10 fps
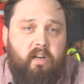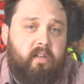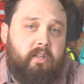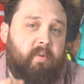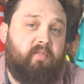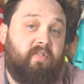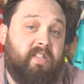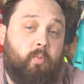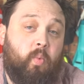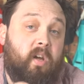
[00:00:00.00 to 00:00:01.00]
are going to be
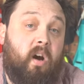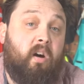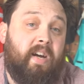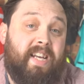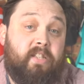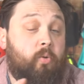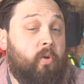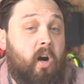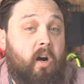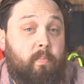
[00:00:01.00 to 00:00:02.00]
written with RS
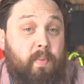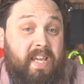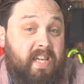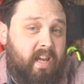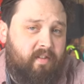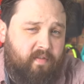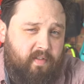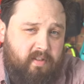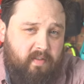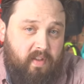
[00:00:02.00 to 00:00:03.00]
or RP in
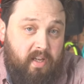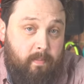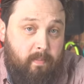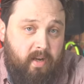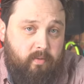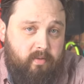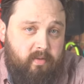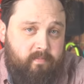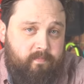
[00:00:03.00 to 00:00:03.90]
front of the amount.